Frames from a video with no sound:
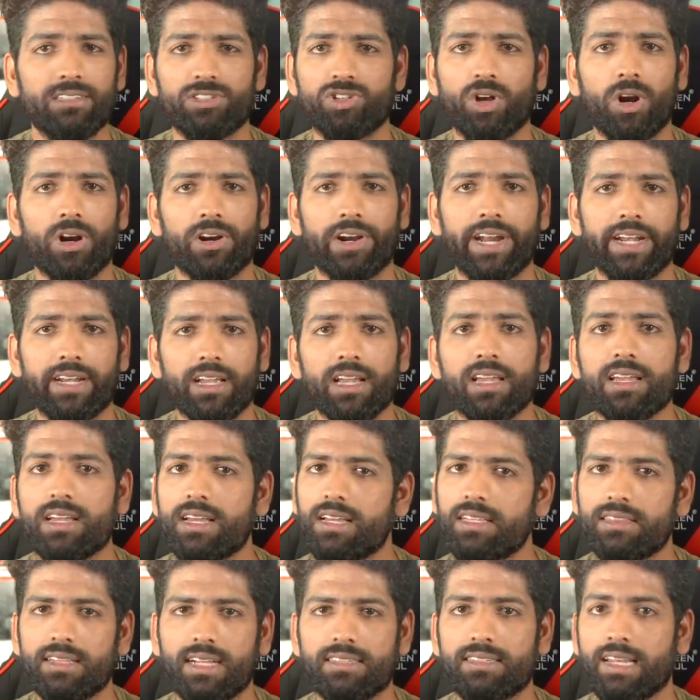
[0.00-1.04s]
it's all right.
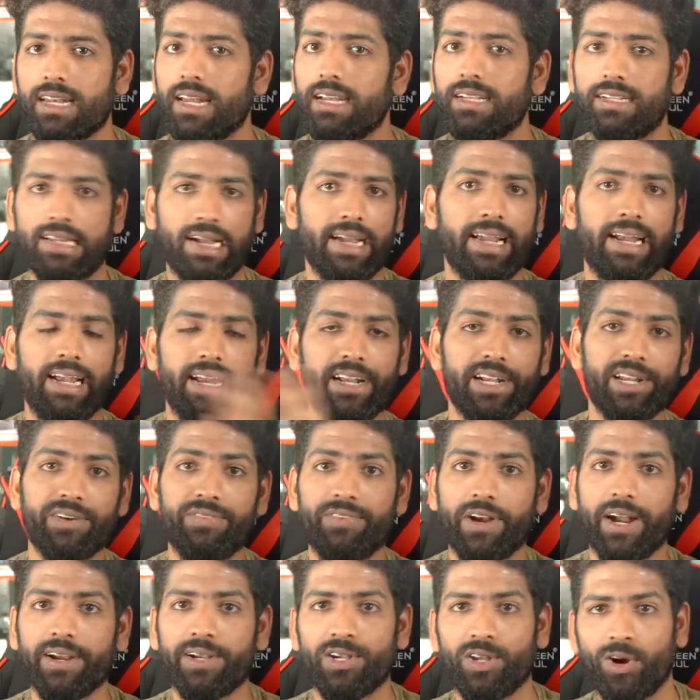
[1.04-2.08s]
That's an entirely
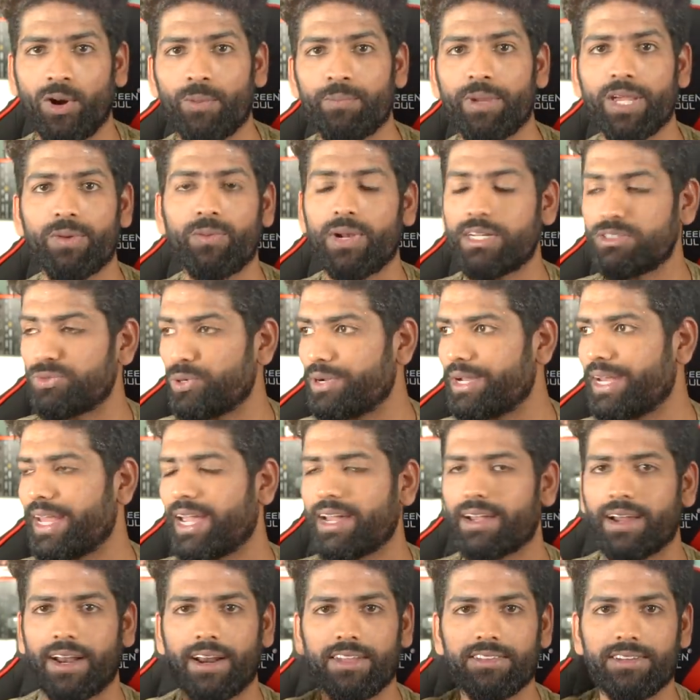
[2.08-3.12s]
different topic which would
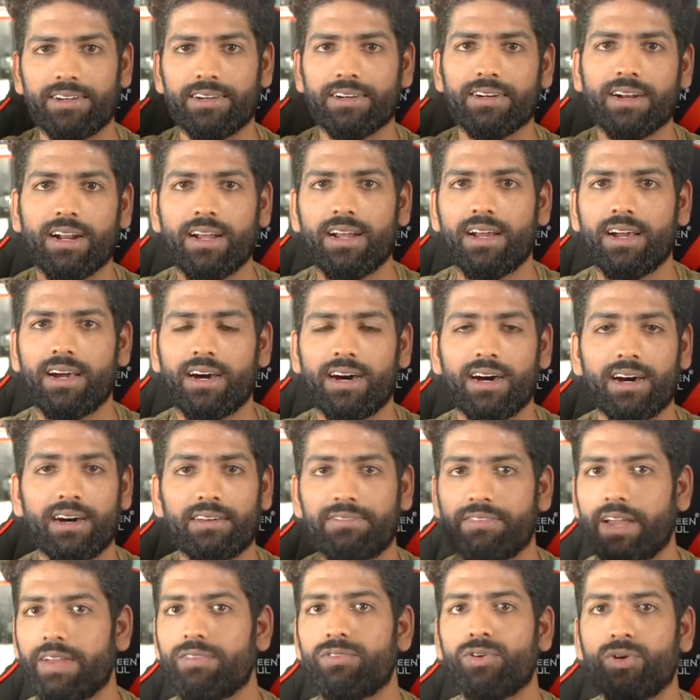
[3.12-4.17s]
take another uh,
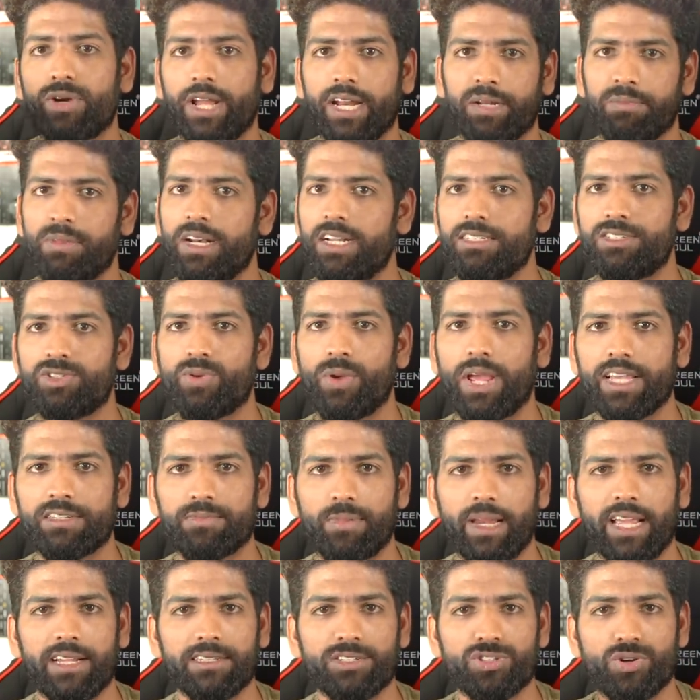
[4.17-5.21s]
five to ten minutes to
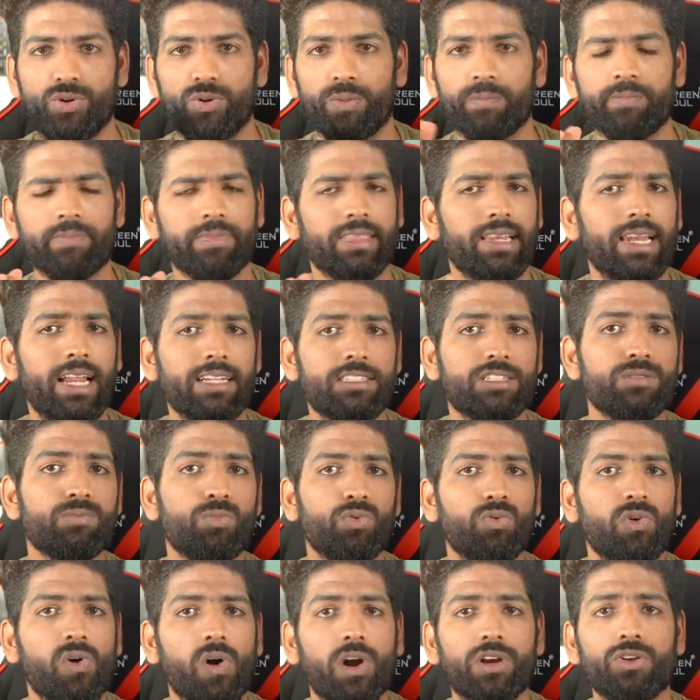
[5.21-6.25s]
explain. So let's
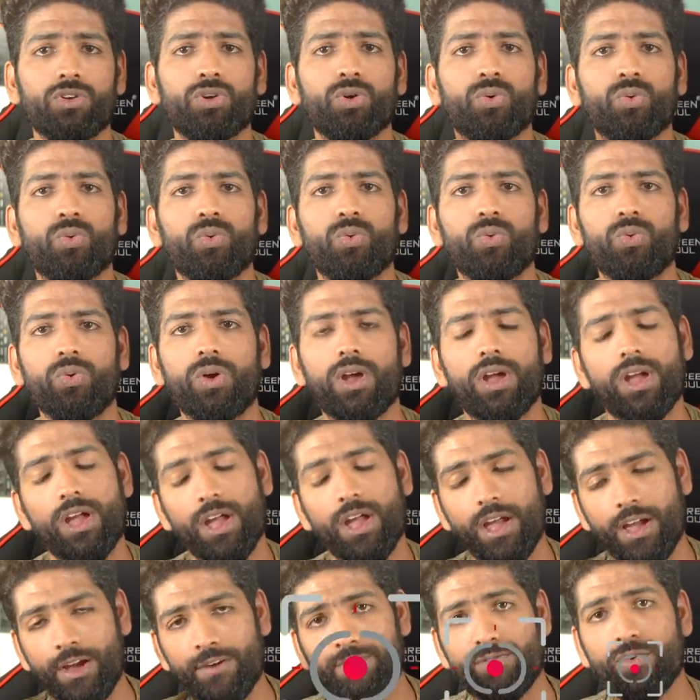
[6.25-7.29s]
move on to
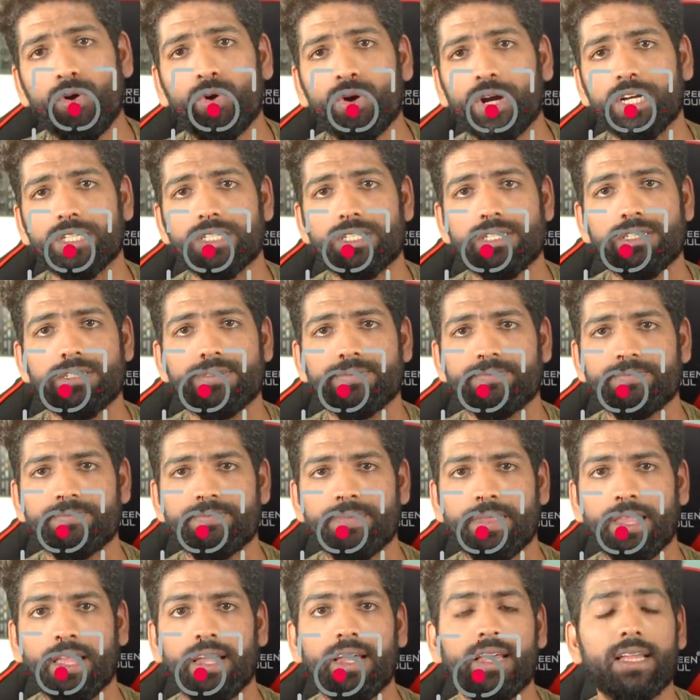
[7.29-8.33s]
focus.
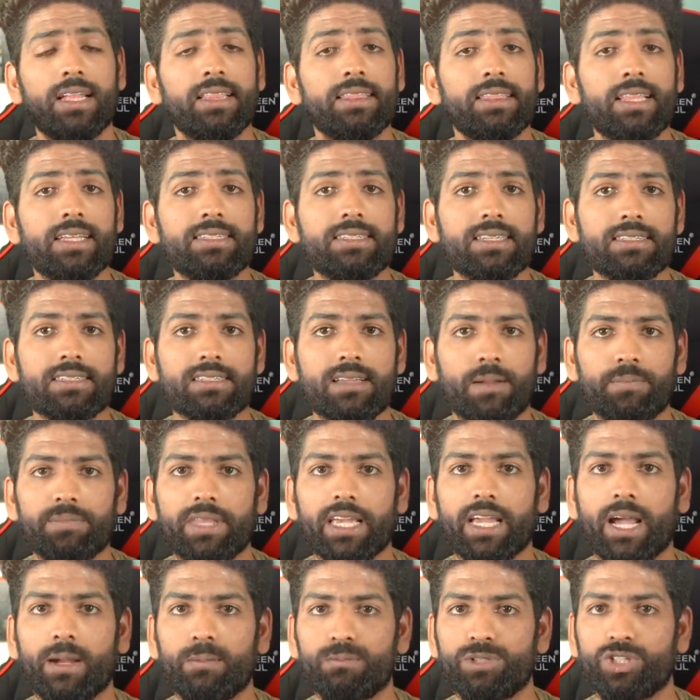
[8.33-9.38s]
This is
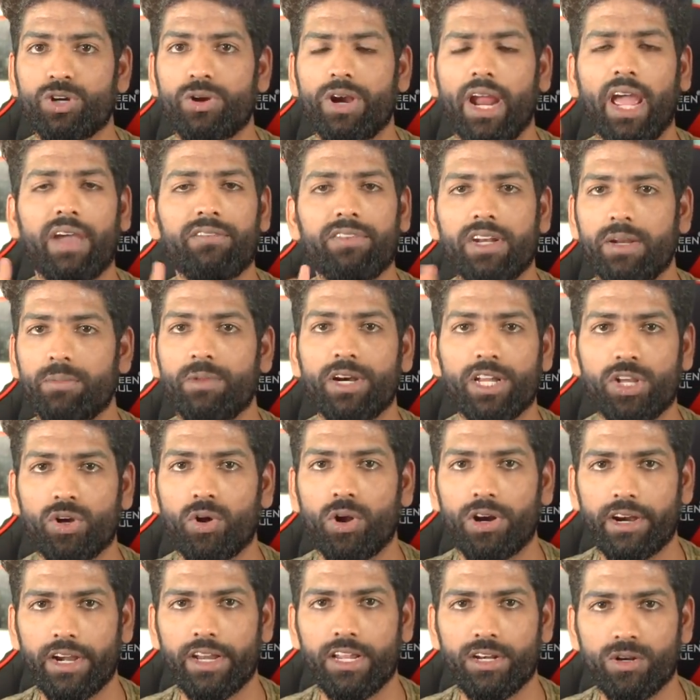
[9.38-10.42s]
something I'm sure everybody
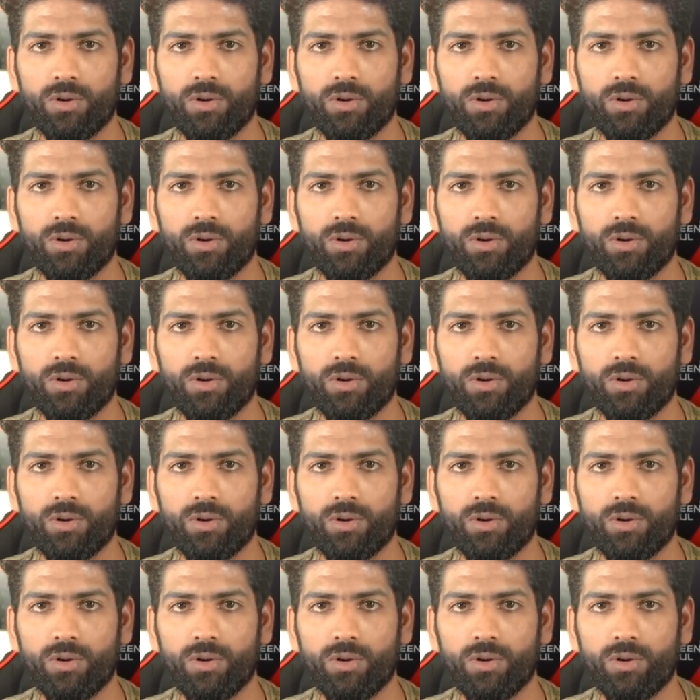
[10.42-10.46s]
already